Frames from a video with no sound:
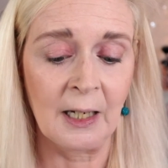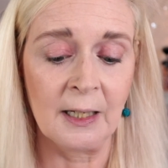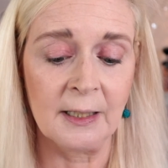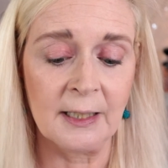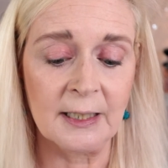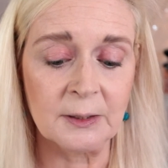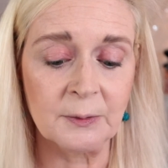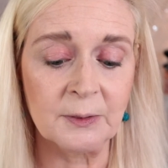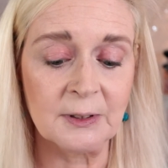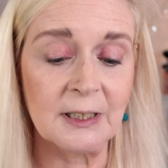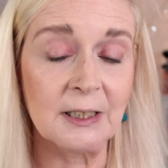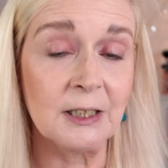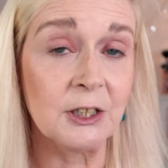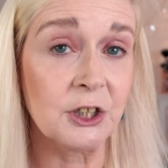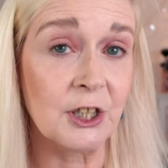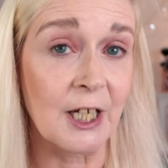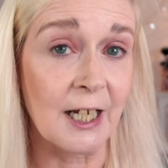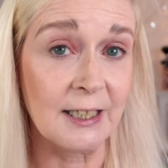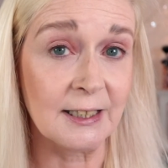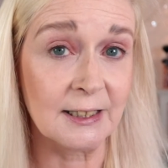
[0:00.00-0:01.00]
This one's in the
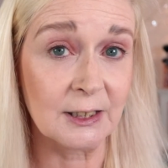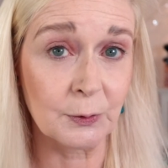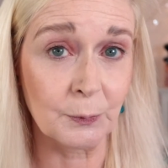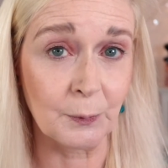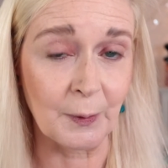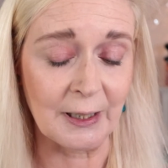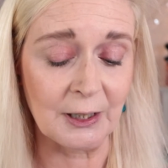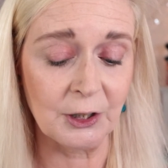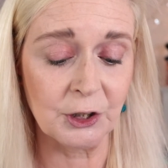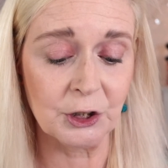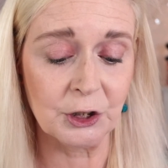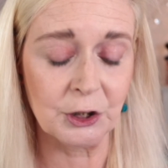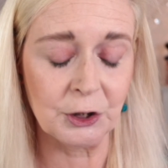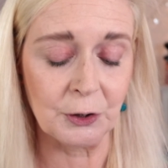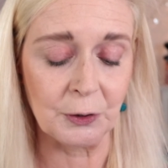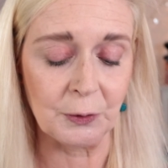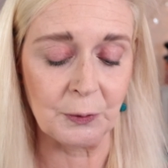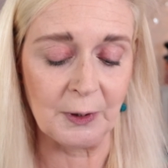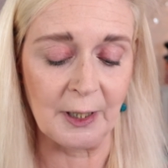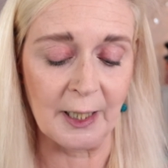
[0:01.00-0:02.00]
shade Sweet
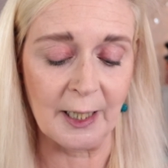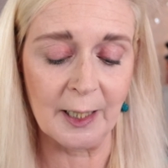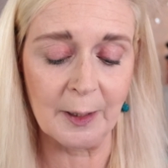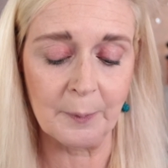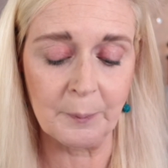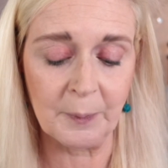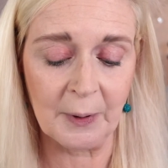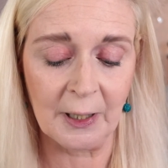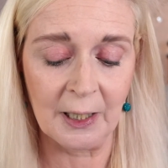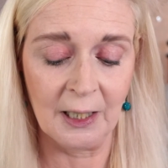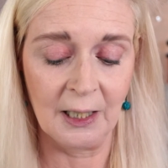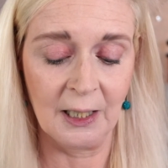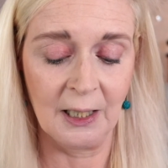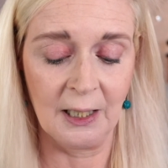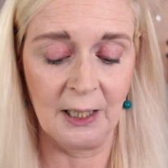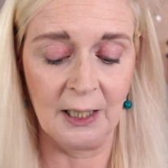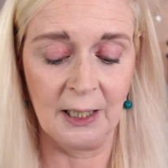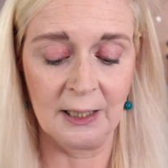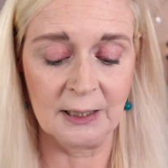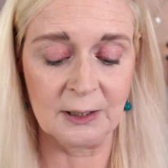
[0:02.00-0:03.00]
Tulip.
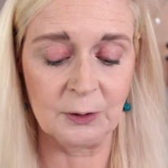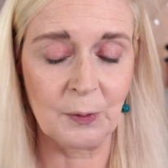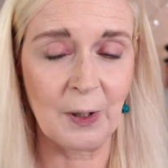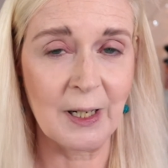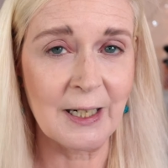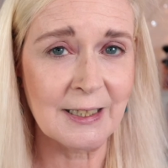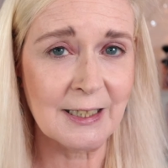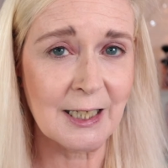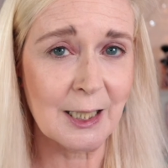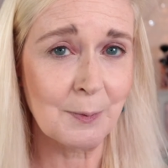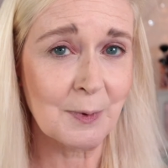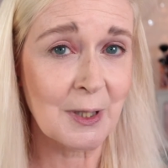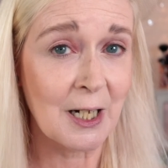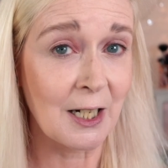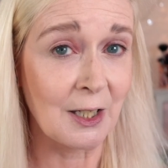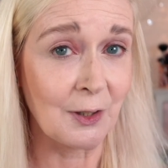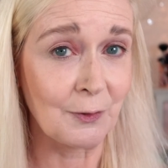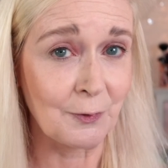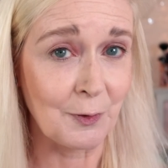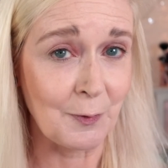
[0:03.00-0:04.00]
It's quite a deep
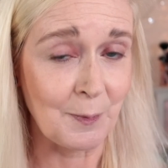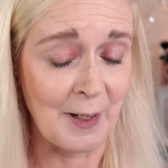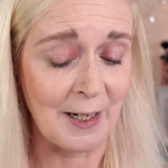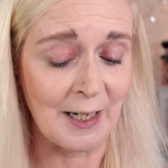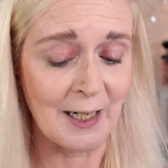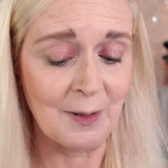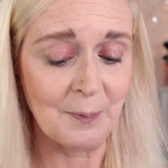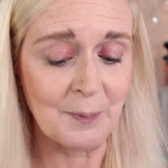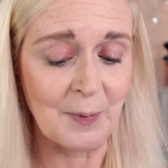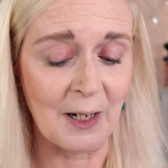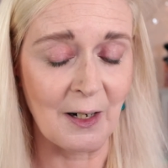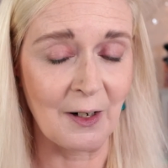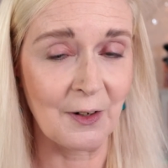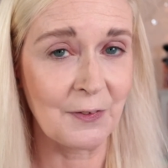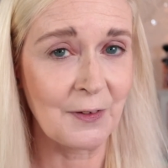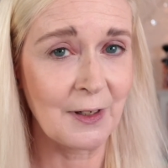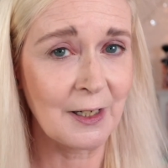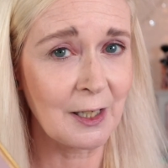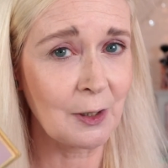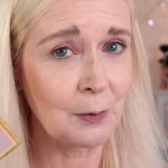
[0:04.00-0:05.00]
colour for me, but I
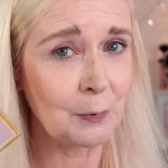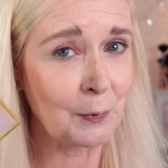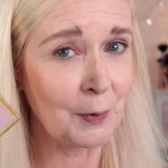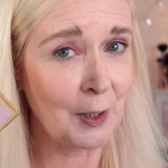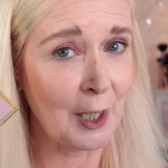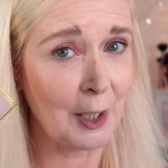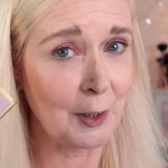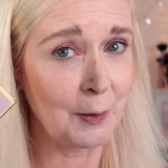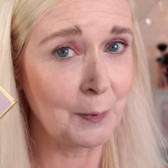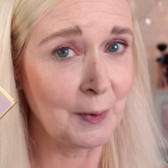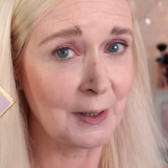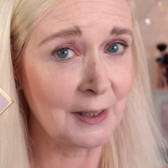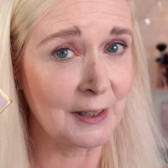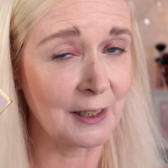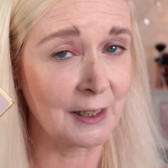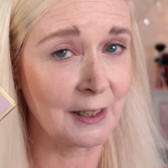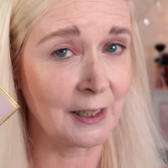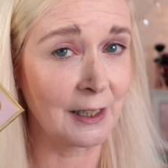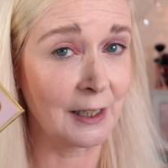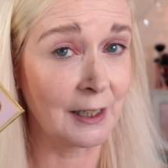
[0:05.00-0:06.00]
think it will go with
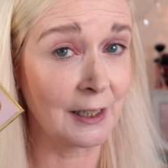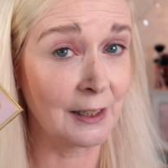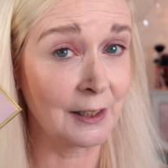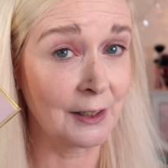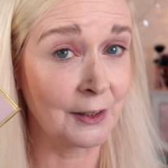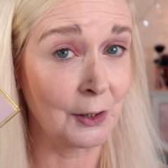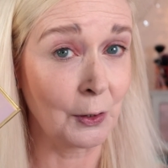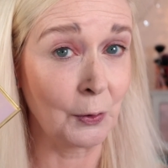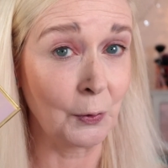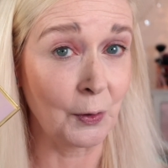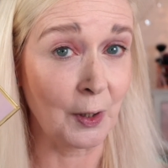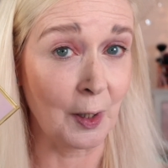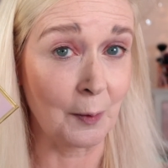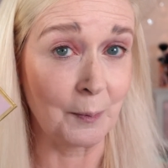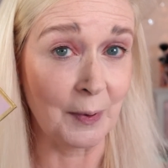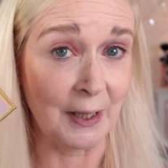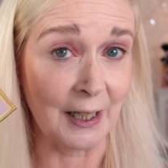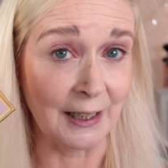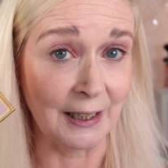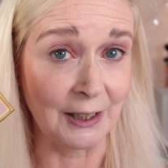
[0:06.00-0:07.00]
the look I'm
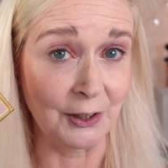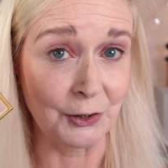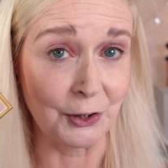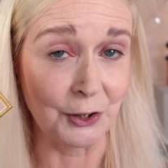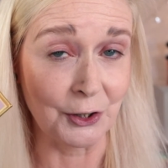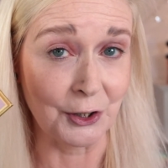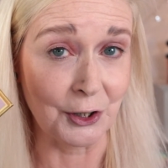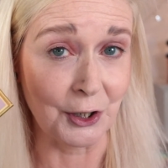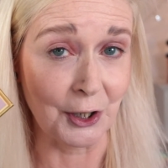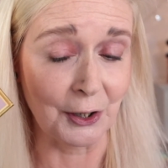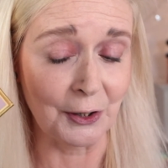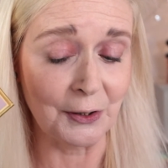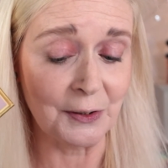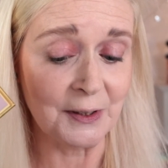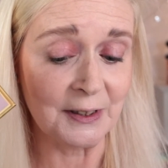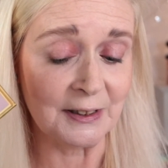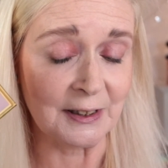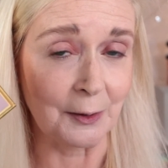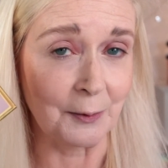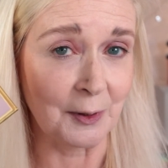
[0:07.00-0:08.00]
planning to do.
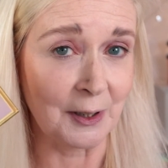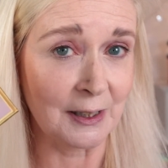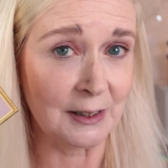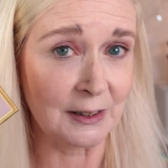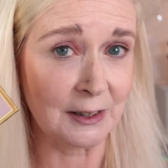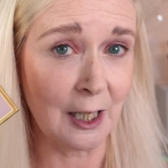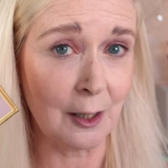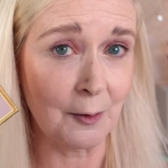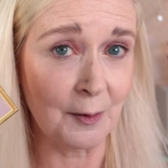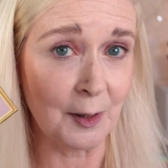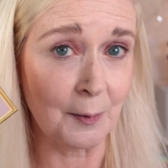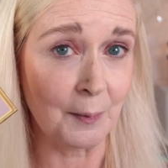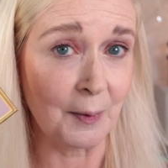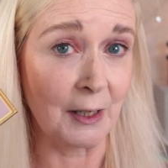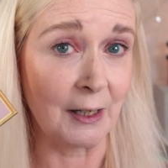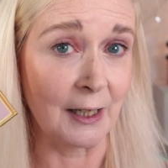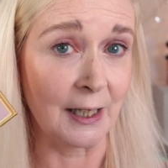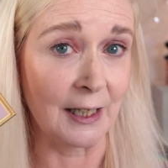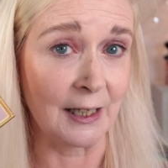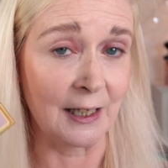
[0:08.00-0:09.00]
So we're going to start with
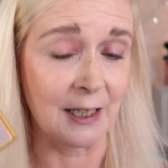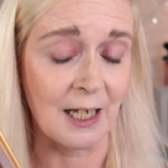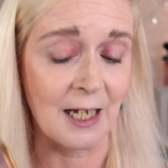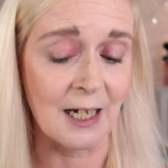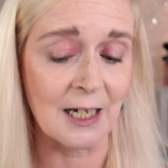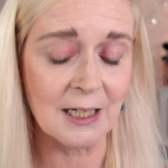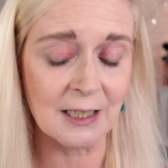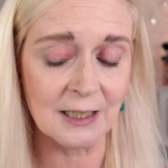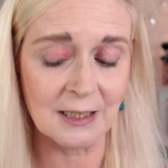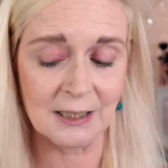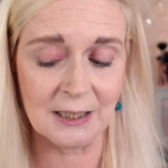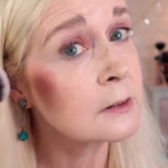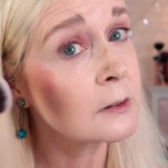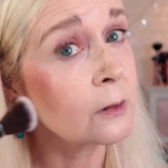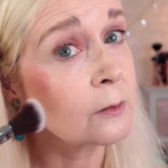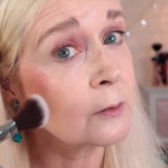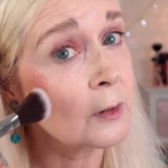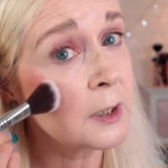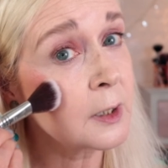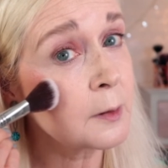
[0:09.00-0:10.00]
applying that. So
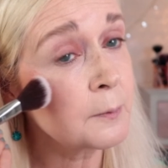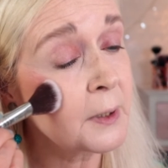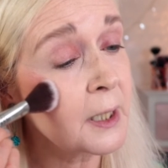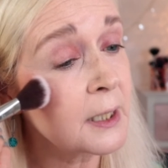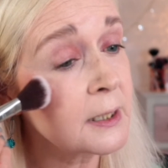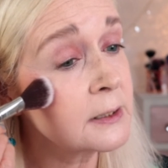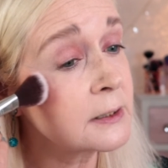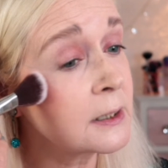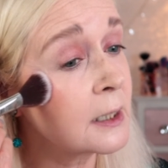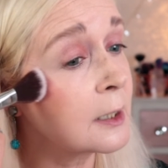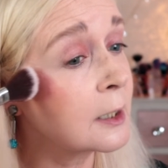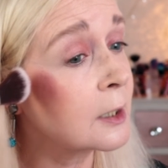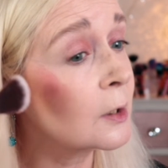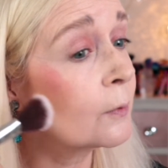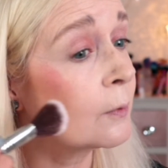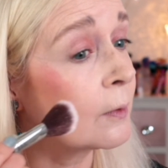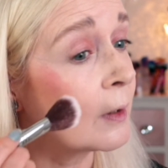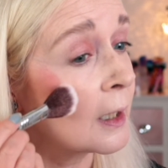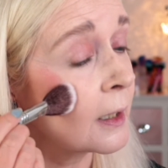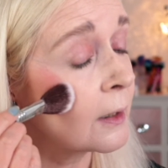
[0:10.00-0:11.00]
I'm going to place it
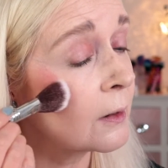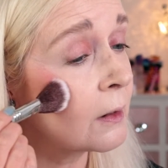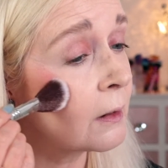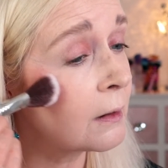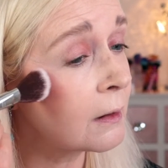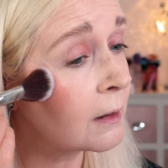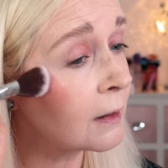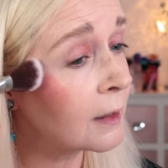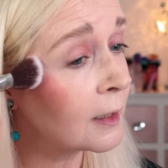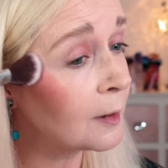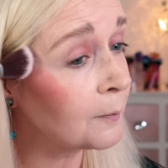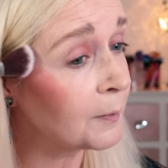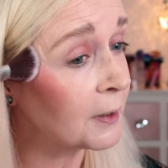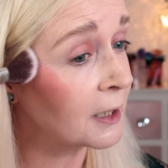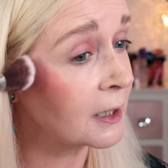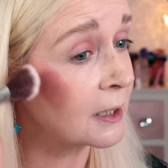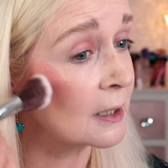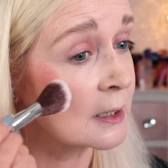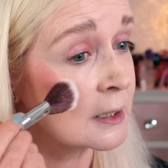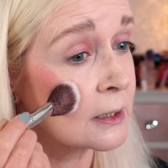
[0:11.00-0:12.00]
quite high
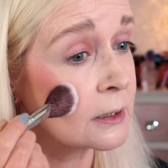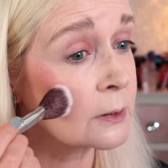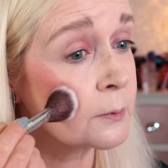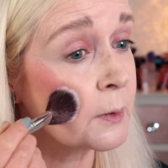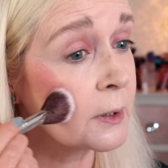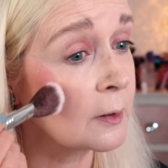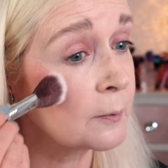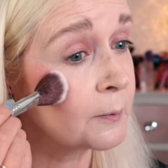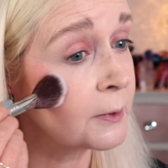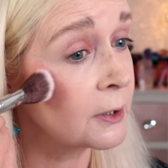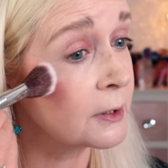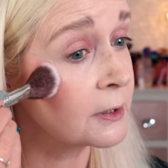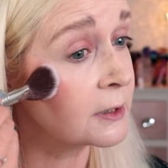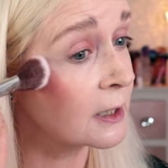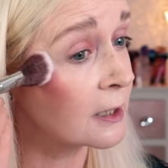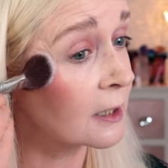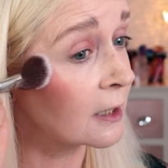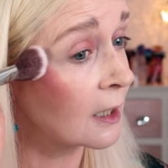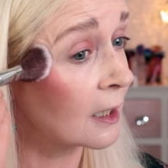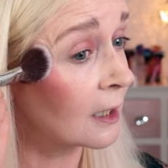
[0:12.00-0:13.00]
because when I'm using
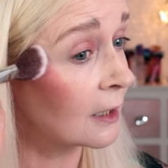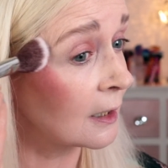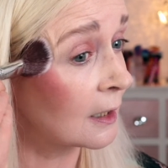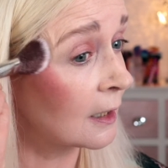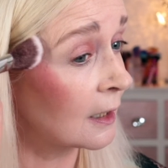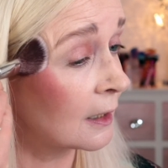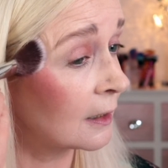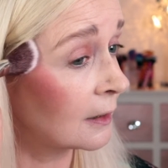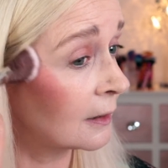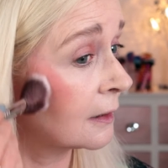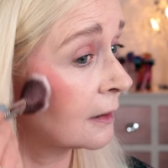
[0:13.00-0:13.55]
a colour